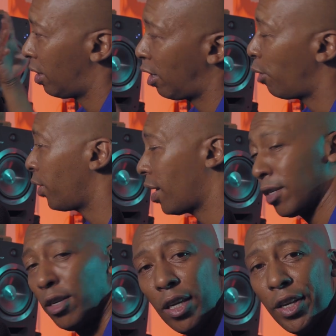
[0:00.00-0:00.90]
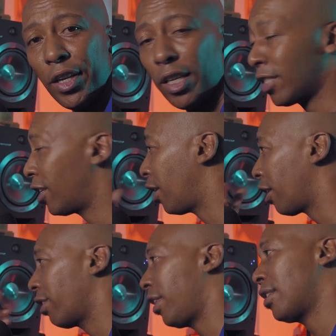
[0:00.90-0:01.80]
hope you guys are learning. There's a
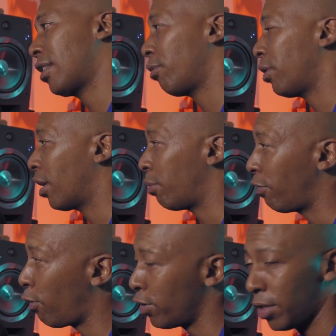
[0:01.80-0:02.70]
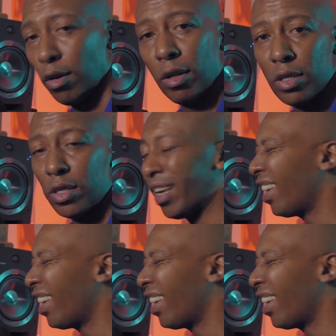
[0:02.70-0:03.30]
lot of things that we're going to be focusing on this year.